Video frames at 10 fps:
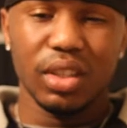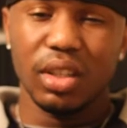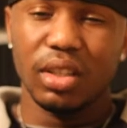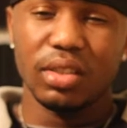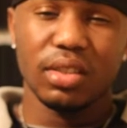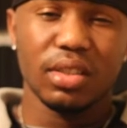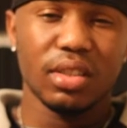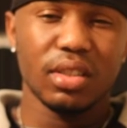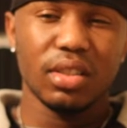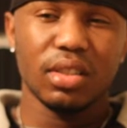
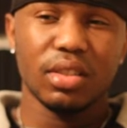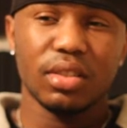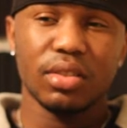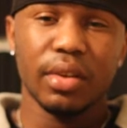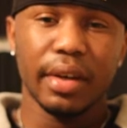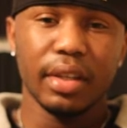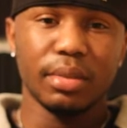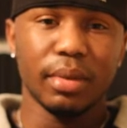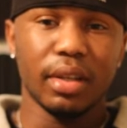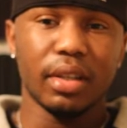It's
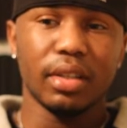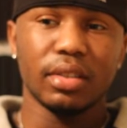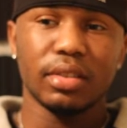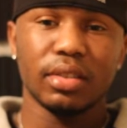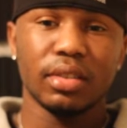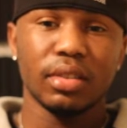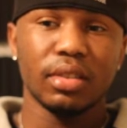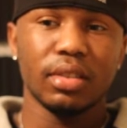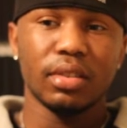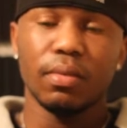strange, man. It's
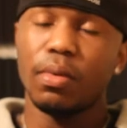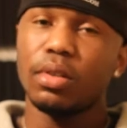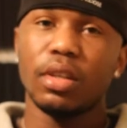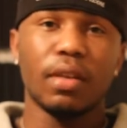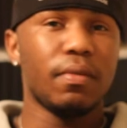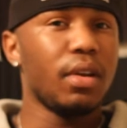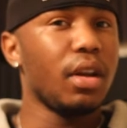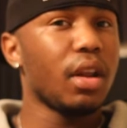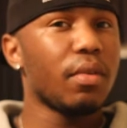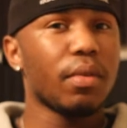a voice that I've
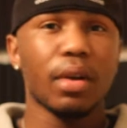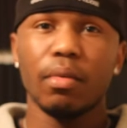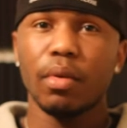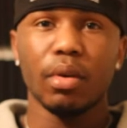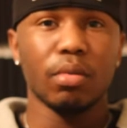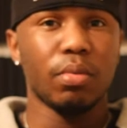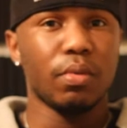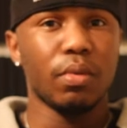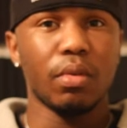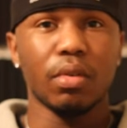never ever heard
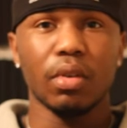before.